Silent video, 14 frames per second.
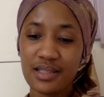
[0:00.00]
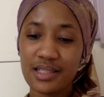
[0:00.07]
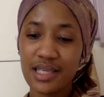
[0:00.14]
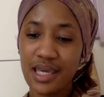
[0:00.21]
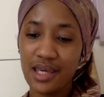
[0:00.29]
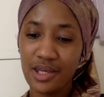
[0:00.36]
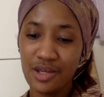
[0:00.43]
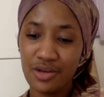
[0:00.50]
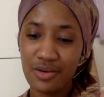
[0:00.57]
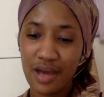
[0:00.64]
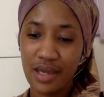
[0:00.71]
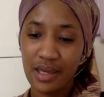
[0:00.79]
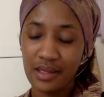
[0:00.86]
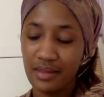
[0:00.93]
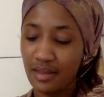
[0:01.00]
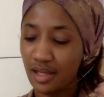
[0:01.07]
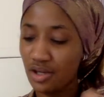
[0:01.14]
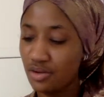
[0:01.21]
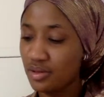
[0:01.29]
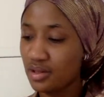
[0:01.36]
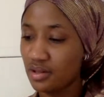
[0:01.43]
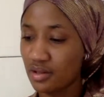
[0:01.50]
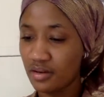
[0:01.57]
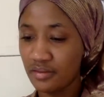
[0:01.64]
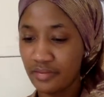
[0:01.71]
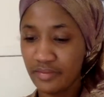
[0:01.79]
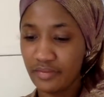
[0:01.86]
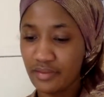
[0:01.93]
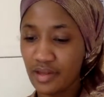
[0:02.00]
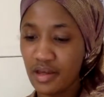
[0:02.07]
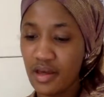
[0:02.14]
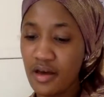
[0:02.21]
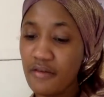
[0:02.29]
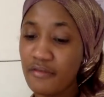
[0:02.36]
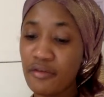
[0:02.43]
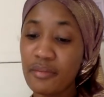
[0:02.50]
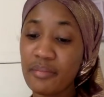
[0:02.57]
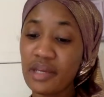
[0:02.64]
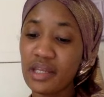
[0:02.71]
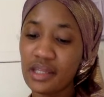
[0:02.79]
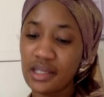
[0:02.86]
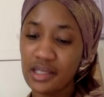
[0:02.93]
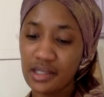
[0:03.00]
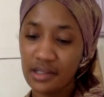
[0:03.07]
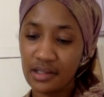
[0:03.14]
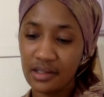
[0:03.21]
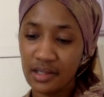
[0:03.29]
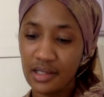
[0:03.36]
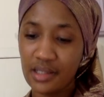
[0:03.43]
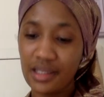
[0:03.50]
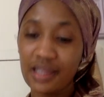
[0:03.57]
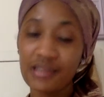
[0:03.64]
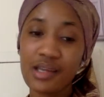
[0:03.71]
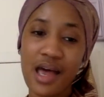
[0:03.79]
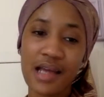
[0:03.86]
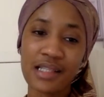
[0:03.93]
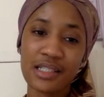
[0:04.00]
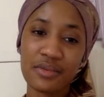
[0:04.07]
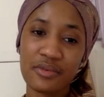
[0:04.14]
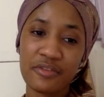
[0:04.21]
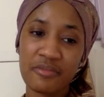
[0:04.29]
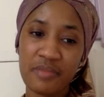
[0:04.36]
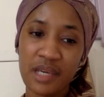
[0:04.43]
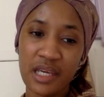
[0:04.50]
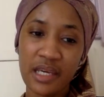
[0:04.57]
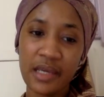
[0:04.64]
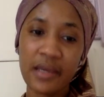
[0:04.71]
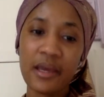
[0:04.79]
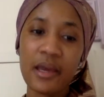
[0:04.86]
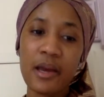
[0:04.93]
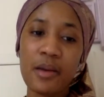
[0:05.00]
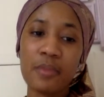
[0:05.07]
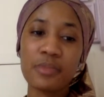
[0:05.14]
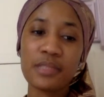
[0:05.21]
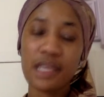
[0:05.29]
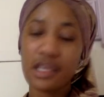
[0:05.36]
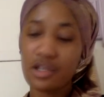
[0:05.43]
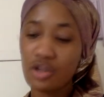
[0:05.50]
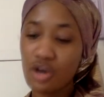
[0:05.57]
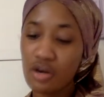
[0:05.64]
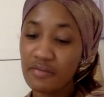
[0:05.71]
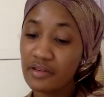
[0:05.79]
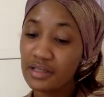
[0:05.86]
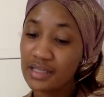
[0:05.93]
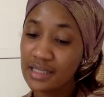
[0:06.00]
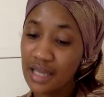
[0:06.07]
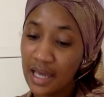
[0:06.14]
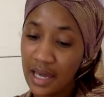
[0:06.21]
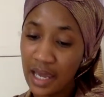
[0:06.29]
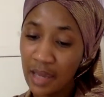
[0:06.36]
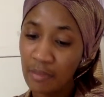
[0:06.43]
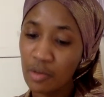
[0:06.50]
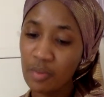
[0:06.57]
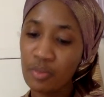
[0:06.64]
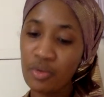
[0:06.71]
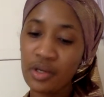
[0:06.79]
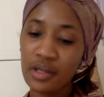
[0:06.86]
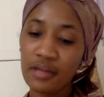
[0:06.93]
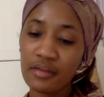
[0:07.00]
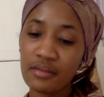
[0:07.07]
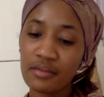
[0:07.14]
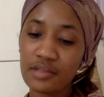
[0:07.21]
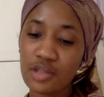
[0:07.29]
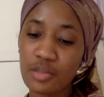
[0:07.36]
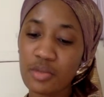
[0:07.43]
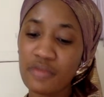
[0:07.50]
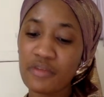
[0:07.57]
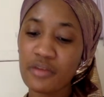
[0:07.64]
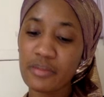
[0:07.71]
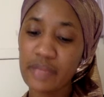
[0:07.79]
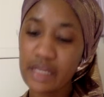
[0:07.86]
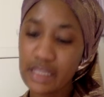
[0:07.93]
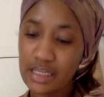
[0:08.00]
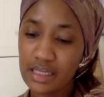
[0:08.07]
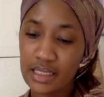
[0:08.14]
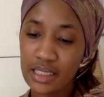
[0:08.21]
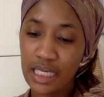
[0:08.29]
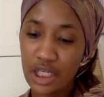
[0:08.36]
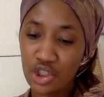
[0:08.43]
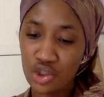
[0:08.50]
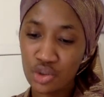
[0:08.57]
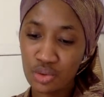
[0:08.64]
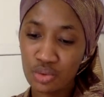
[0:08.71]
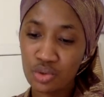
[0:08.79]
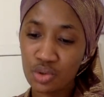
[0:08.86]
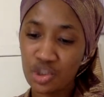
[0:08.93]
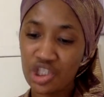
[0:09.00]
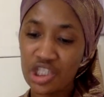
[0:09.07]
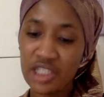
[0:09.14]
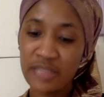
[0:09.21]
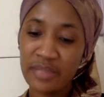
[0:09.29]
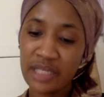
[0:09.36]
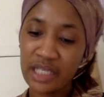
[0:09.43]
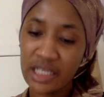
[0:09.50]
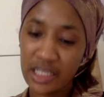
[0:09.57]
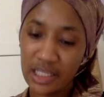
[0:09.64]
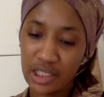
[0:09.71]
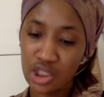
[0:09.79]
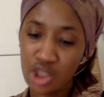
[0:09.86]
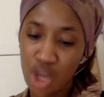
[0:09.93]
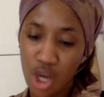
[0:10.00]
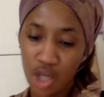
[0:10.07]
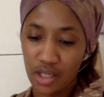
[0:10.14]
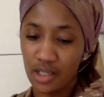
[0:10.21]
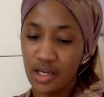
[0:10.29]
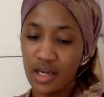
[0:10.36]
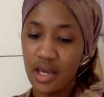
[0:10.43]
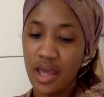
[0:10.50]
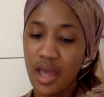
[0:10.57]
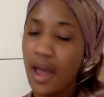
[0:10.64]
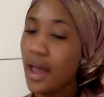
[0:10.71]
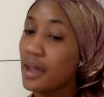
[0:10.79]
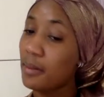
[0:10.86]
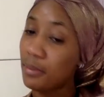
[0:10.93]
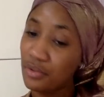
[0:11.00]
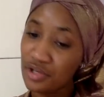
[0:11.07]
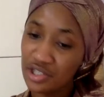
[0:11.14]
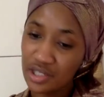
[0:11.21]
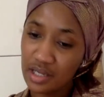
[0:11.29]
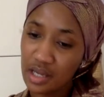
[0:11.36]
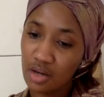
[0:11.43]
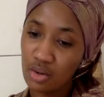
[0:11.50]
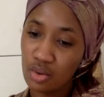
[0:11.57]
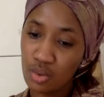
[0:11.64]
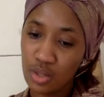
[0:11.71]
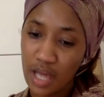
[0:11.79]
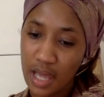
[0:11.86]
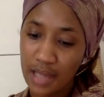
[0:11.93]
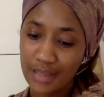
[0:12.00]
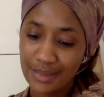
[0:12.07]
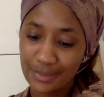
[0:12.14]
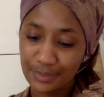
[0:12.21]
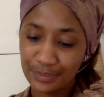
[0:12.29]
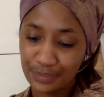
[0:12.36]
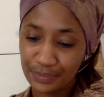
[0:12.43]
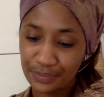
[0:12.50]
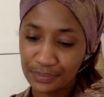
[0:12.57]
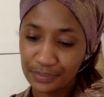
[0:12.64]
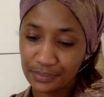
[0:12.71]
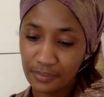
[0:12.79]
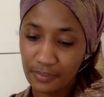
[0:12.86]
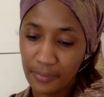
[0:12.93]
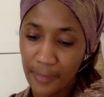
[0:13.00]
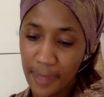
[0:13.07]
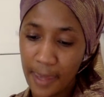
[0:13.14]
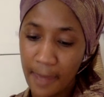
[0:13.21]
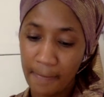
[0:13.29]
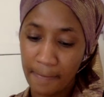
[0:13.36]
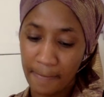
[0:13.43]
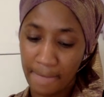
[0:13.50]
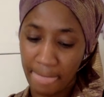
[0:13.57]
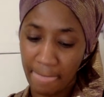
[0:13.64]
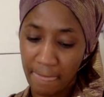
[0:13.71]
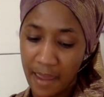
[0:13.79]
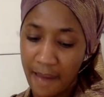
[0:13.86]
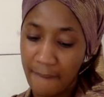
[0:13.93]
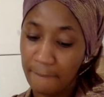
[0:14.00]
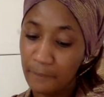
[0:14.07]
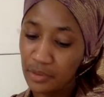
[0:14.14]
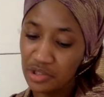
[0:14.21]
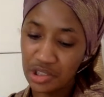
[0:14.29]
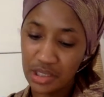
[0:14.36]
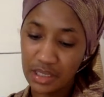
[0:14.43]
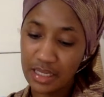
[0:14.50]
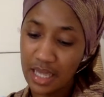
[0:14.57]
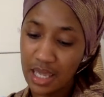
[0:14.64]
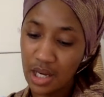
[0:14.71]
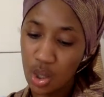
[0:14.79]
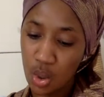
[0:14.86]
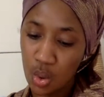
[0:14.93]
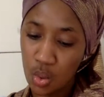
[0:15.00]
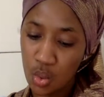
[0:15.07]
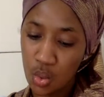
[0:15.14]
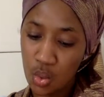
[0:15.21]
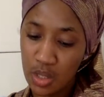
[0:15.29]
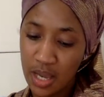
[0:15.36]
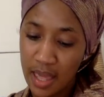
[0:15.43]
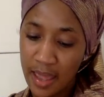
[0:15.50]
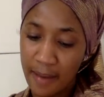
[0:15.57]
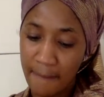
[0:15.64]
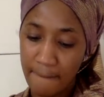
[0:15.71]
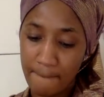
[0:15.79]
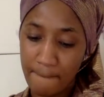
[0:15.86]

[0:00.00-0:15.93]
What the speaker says: Thank you. I can't thank you enough for being here and interacting with me, taking all of your time or putting some of your busy schedule to just be here and talk. I appreciate that a whole lot. Yep, I appreciate that a whole lot.